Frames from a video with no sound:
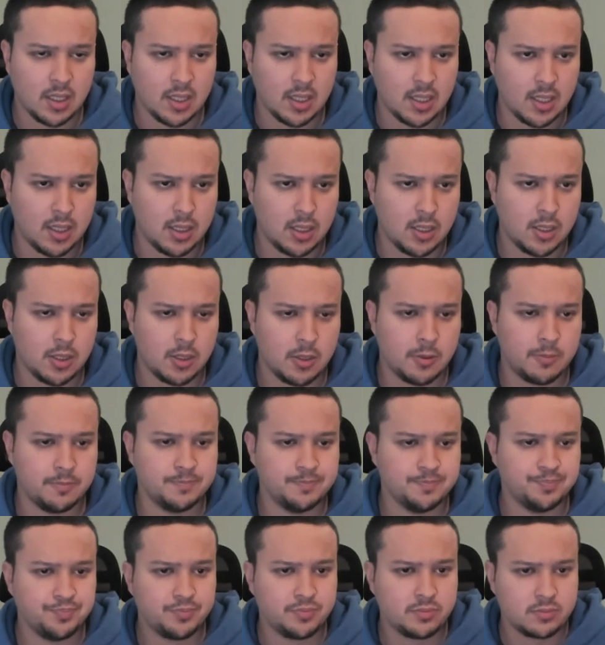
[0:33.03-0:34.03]

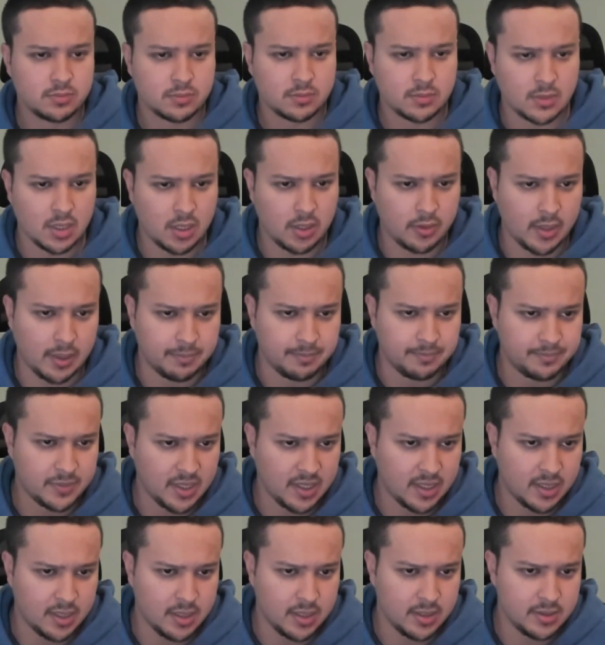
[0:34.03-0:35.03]
Um, all right,
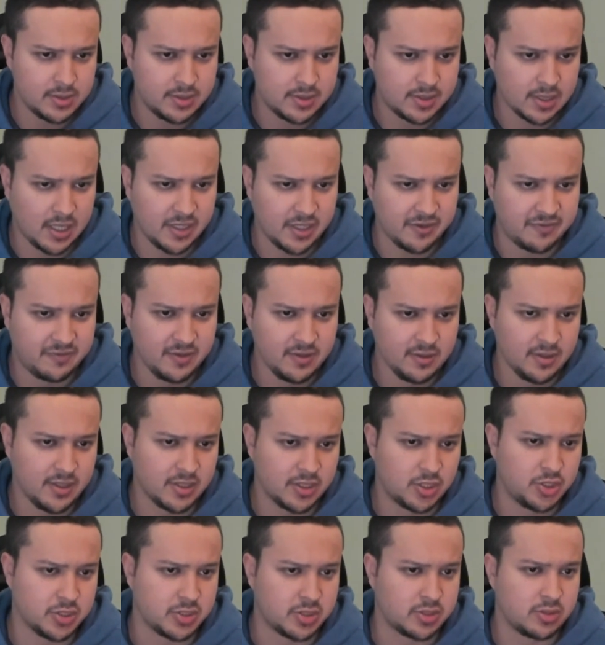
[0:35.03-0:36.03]
and I feel like
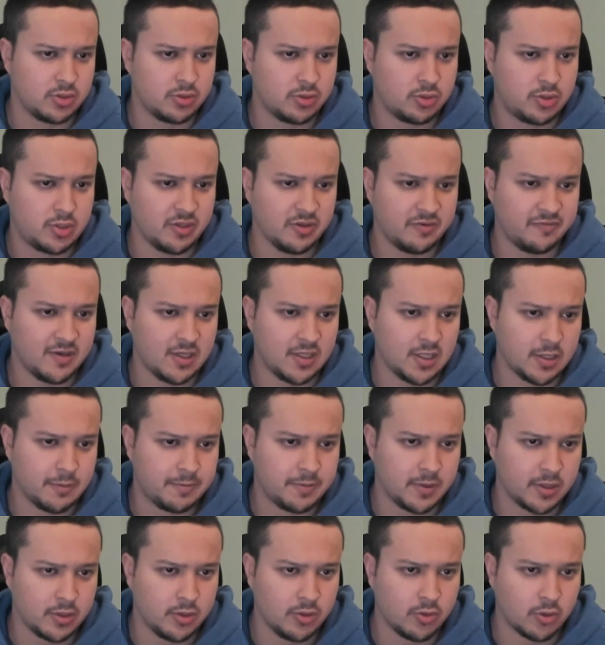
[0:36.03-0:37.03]
just
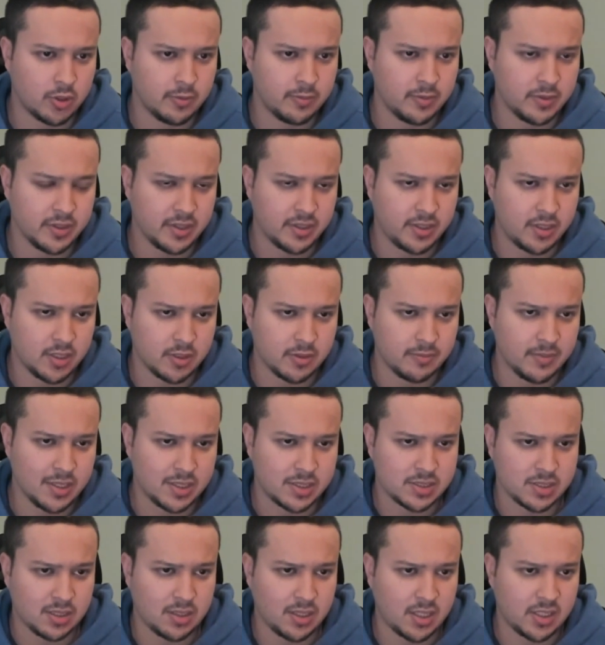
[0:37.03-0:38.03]
developing normally here
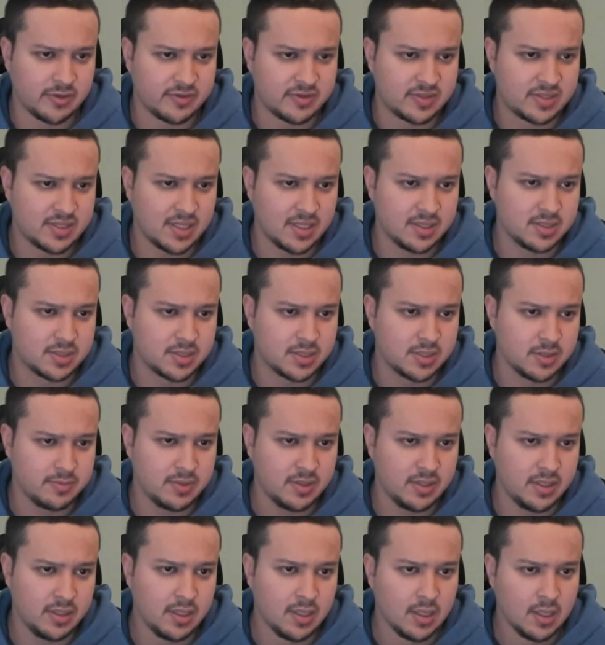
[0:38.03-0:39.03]
makes a lot of sense to
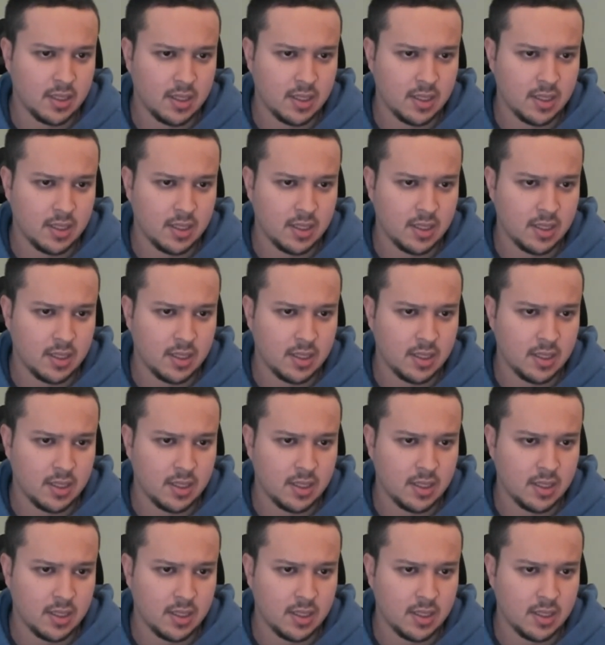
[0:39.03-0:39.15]
me.